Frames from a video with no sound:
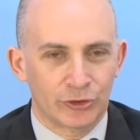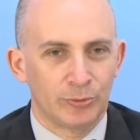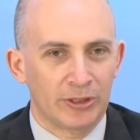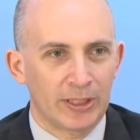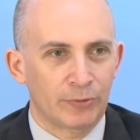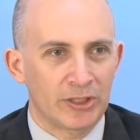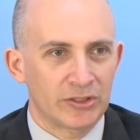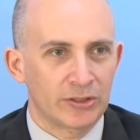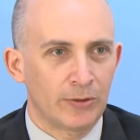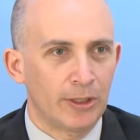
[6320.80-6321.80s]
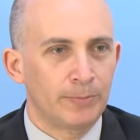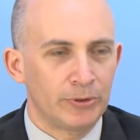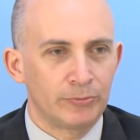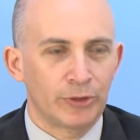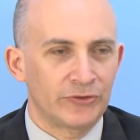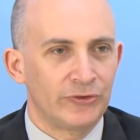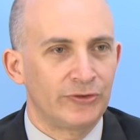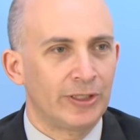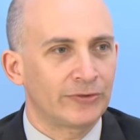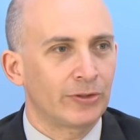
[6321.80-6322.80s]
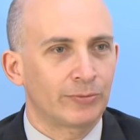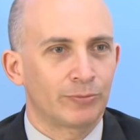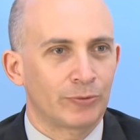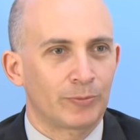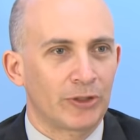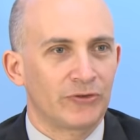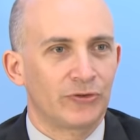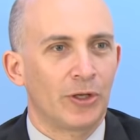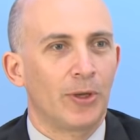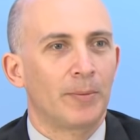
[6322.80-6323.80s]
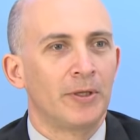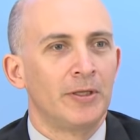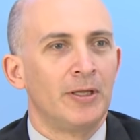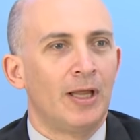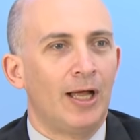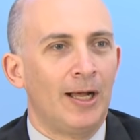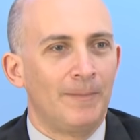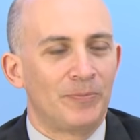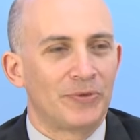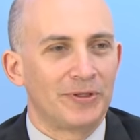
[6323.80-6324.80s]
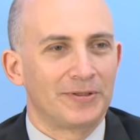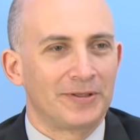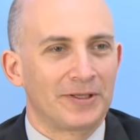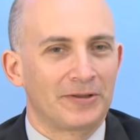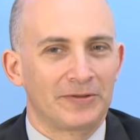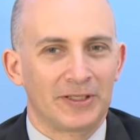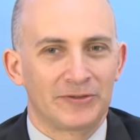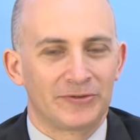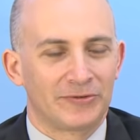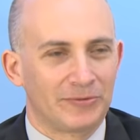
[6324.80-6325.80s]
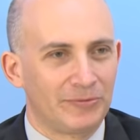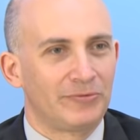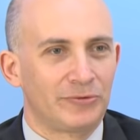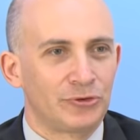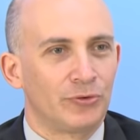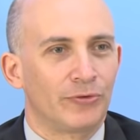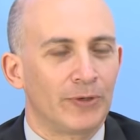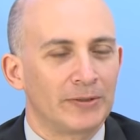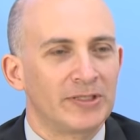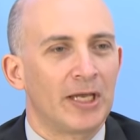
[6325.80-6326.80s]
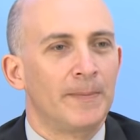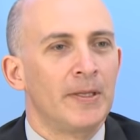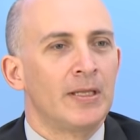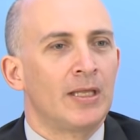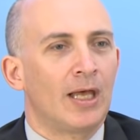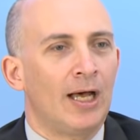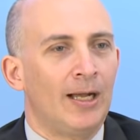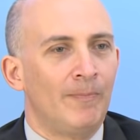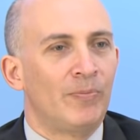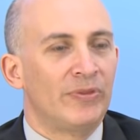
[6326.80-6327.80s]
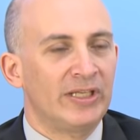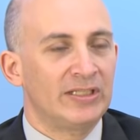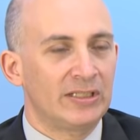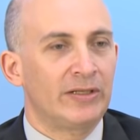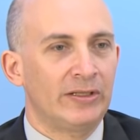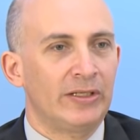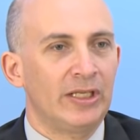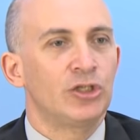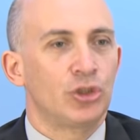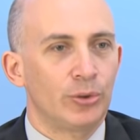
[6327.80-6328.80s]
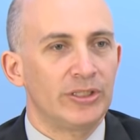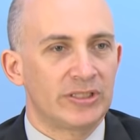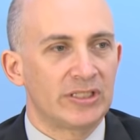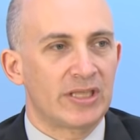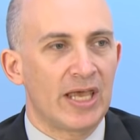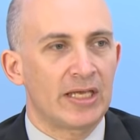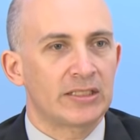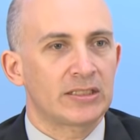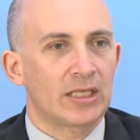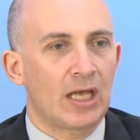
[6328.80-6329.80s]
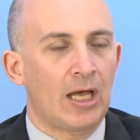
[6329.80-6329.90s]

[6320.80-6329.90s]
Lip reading: are assuming that prices go up, and prices go up. I think that's true throughout time. The issue is that